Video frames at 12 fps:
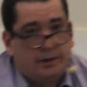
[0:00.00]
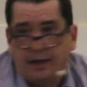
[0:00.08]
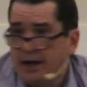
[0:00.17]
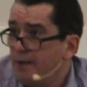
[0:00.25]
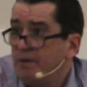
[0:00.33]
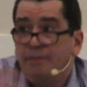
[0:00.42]

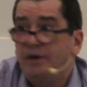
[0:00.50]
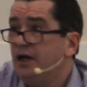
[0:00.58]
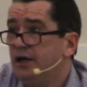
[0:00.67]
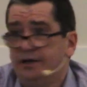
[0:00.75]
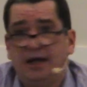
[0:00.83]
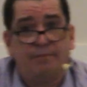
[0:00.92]
Now, that may
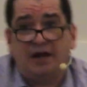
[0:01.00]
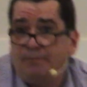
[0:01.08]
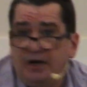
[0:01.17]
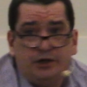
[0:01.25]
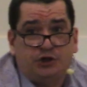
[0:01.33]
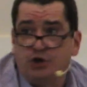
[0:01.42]
be. That may
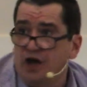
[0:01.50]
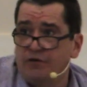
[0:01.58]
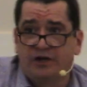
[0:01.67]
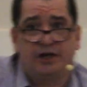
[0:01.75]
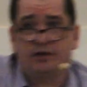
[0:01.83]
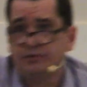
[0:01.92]
be that you
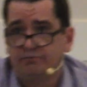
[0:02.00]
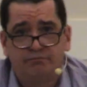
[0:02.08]
never get...